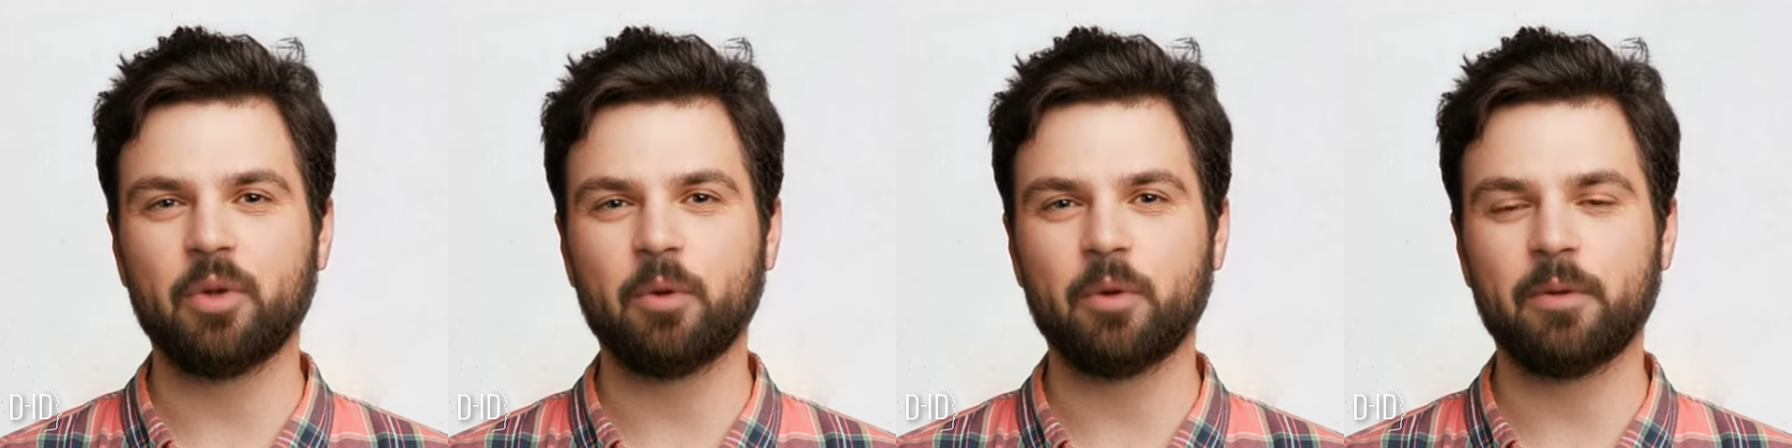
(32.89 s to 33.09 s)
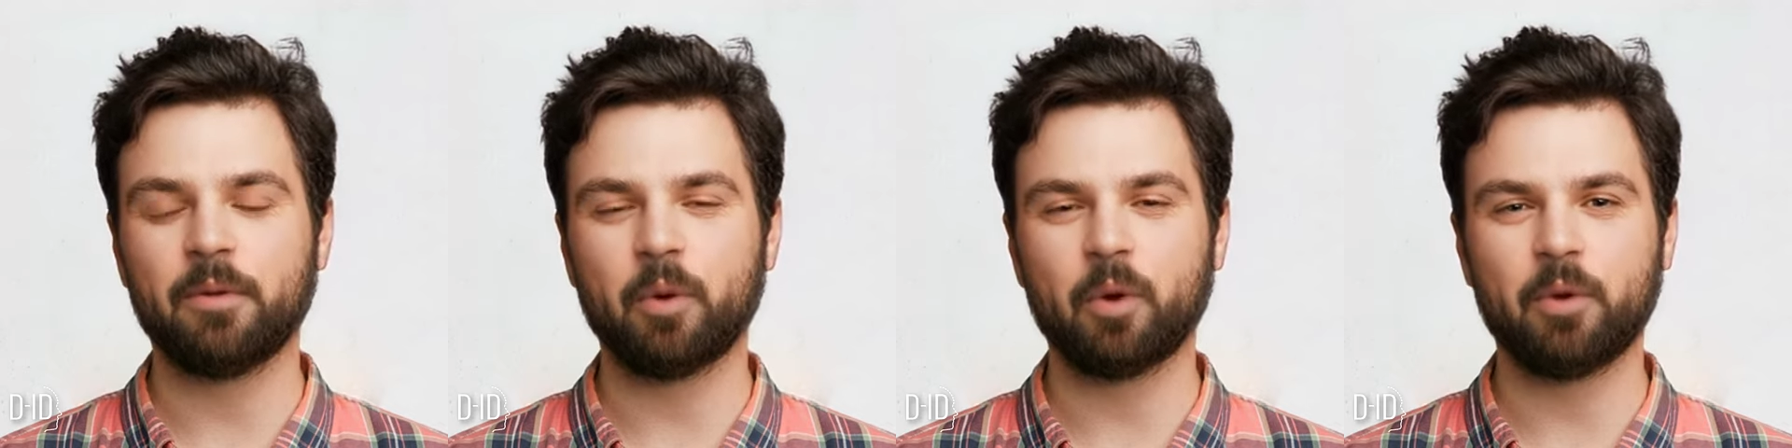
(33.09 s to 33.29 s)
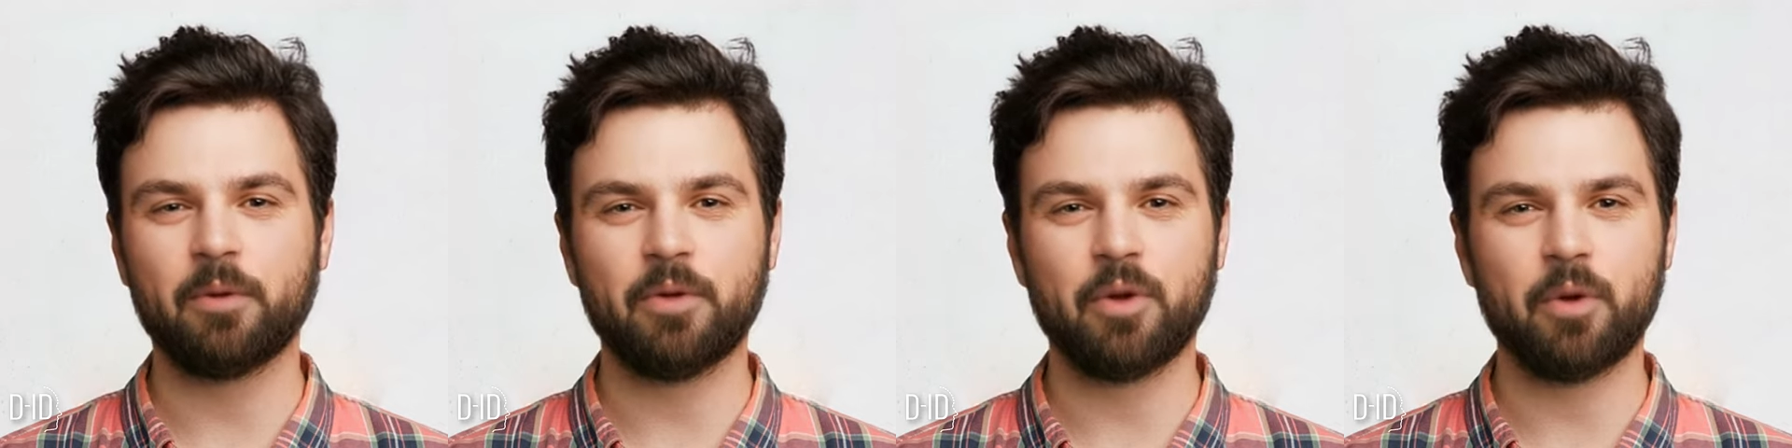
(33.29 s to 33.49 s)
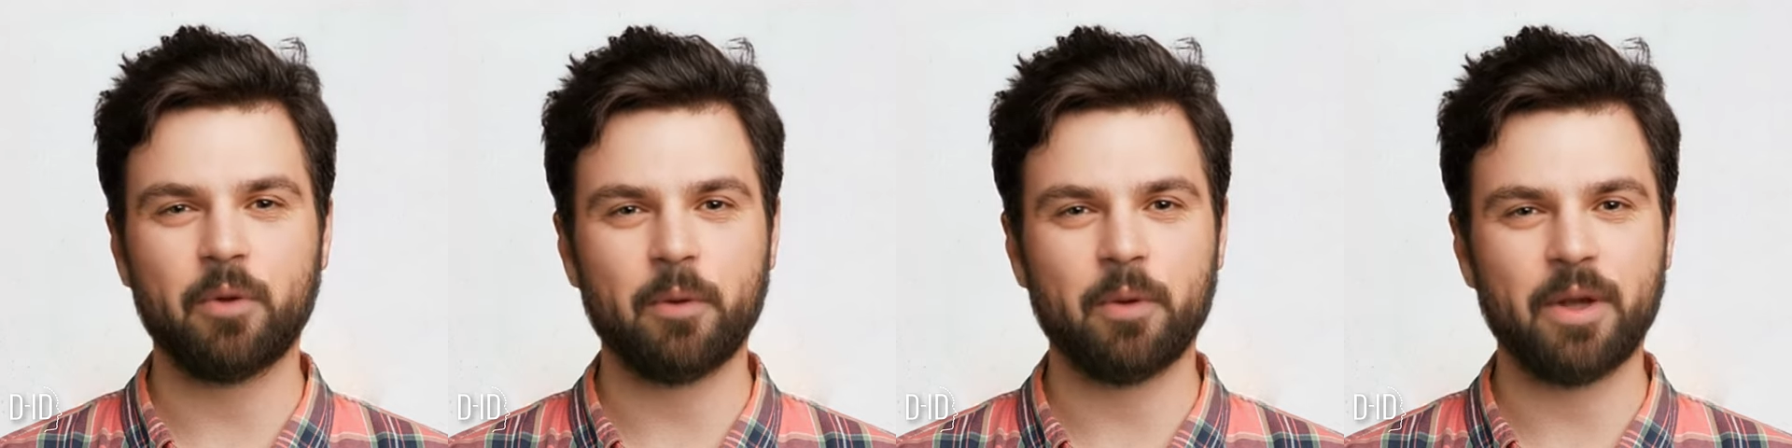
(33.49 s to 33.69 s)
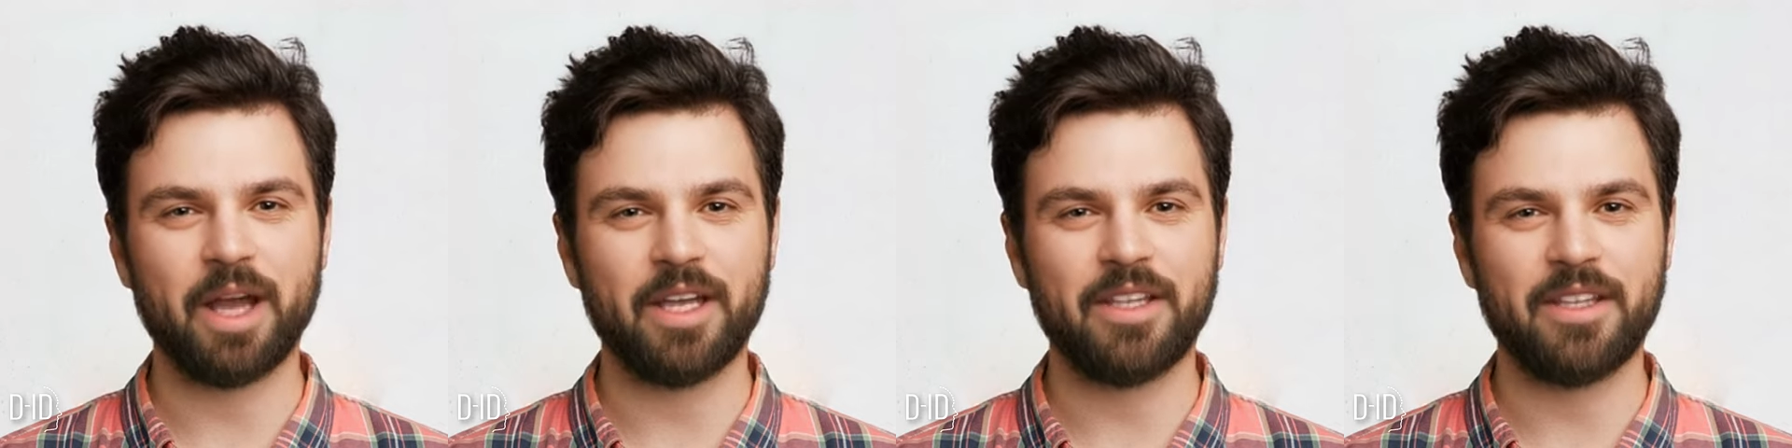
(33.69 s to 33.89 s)
to remove
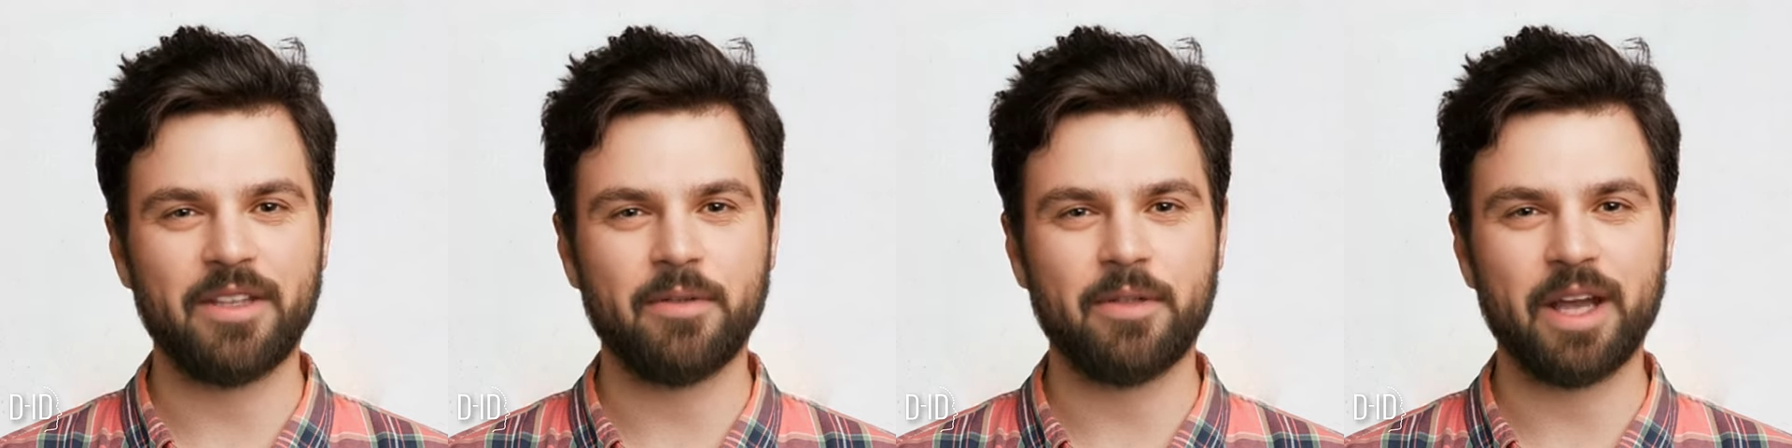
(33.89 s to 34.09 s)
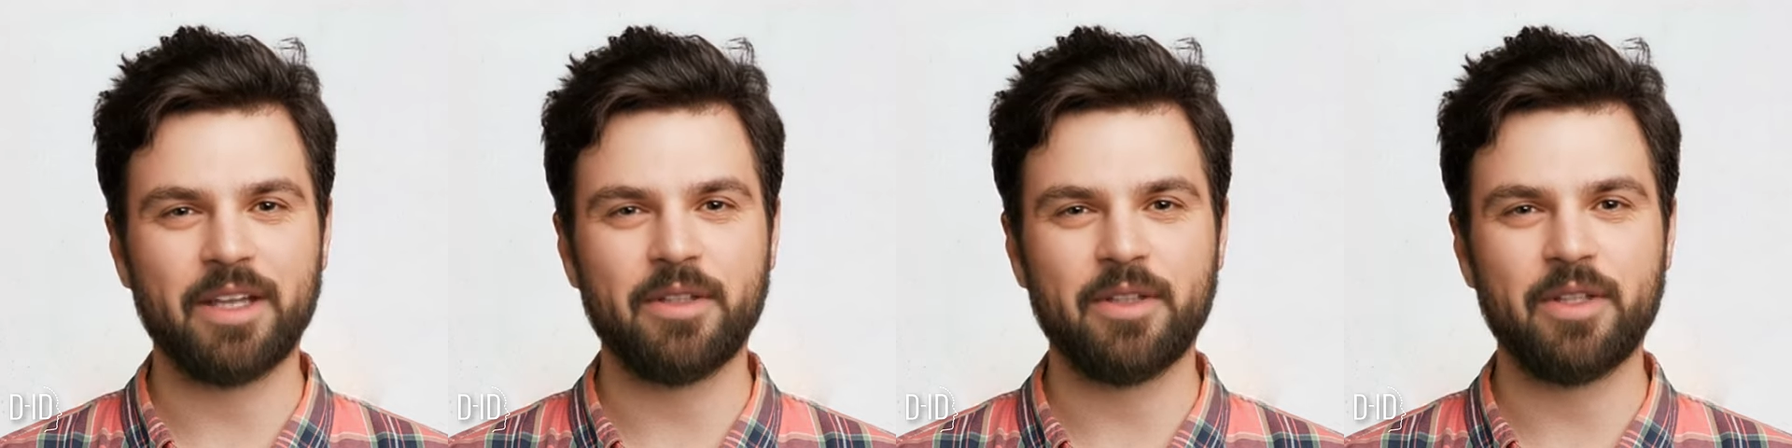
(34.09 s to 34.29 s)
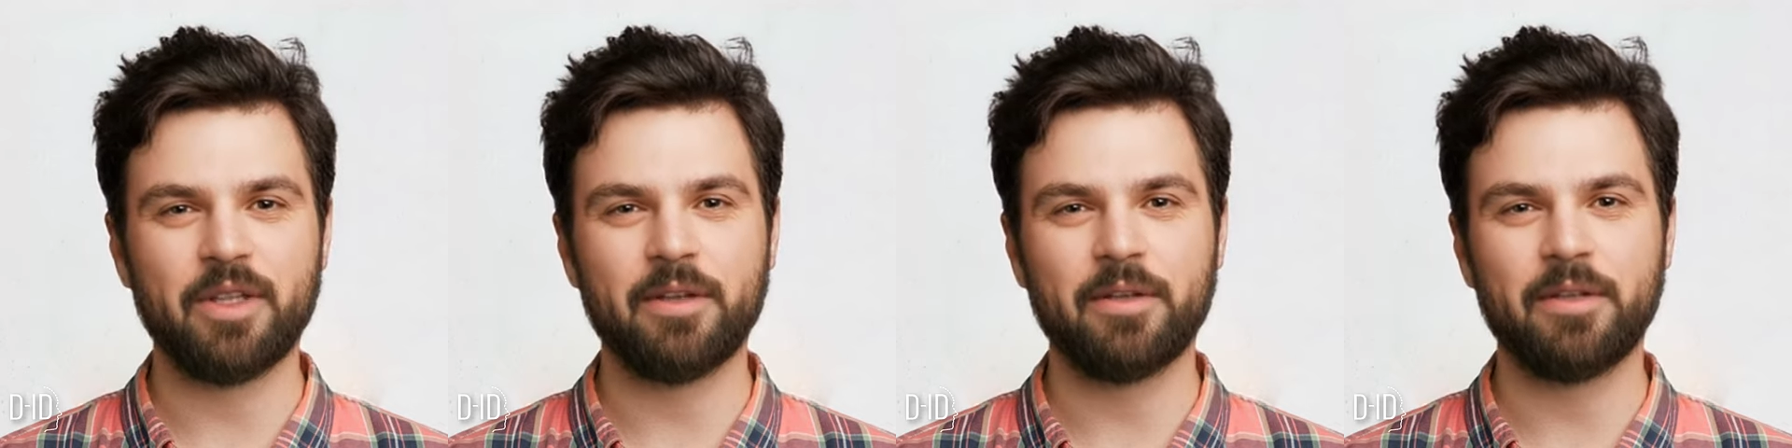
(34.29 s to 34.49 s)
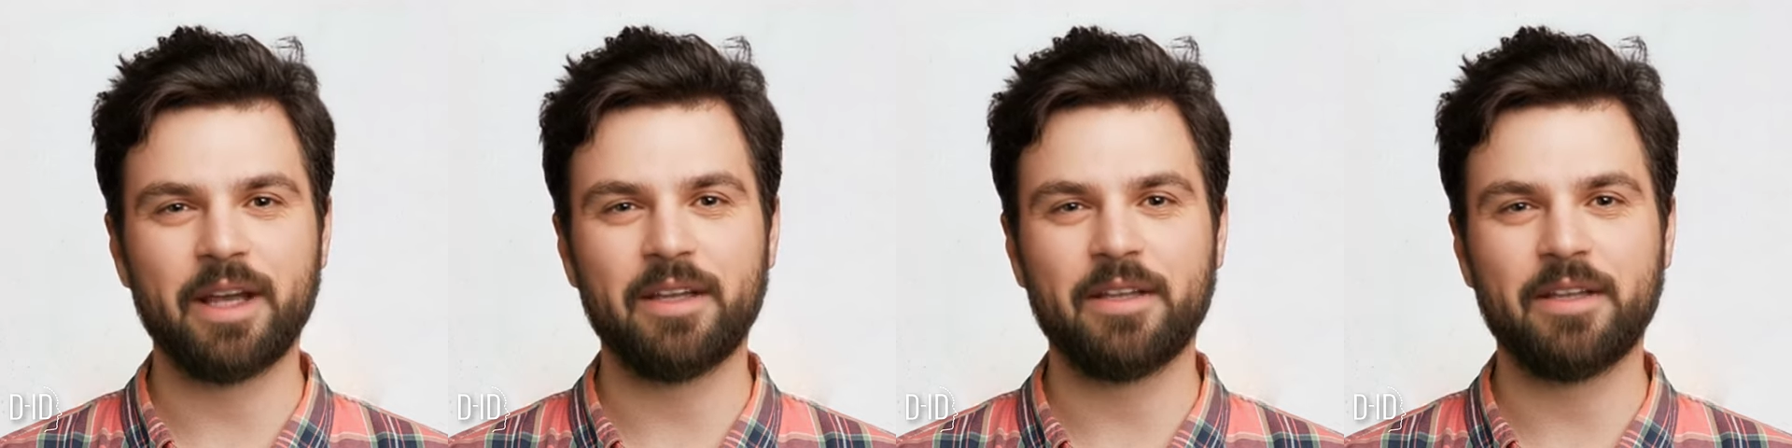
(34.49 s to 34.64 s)
duplicates of entity